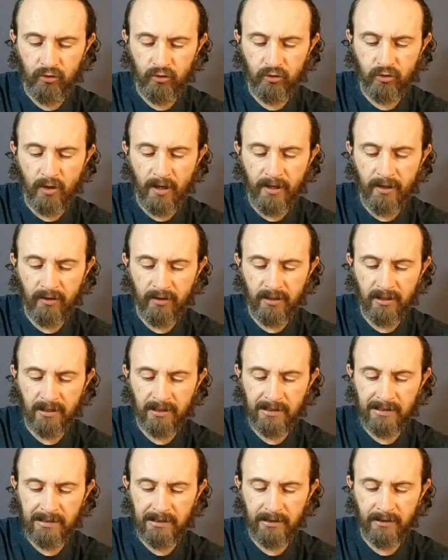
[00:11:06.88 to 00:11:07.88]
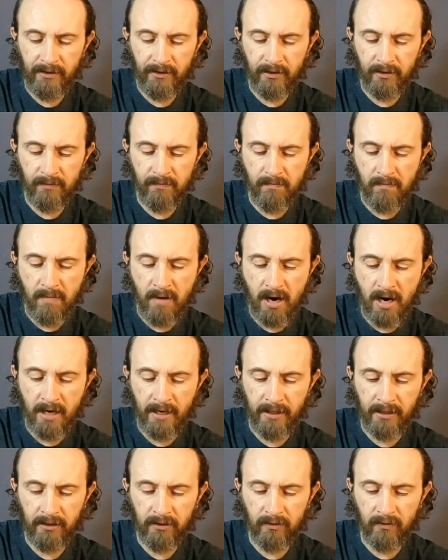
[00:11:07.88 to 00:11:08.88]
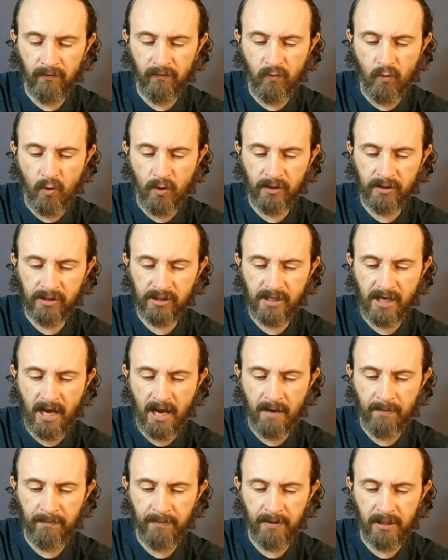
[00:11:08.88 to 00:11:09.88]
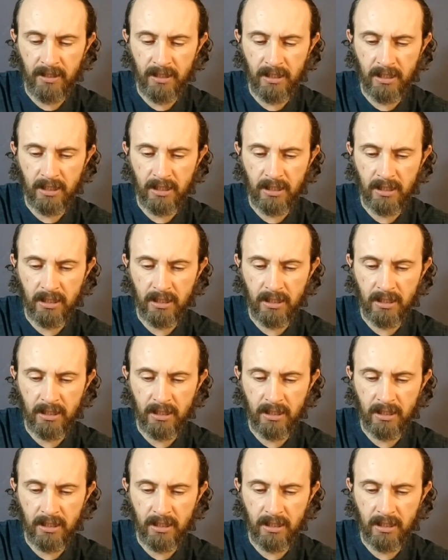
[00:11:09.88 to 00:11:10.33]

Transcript: try to get a clearer mind of what's happening.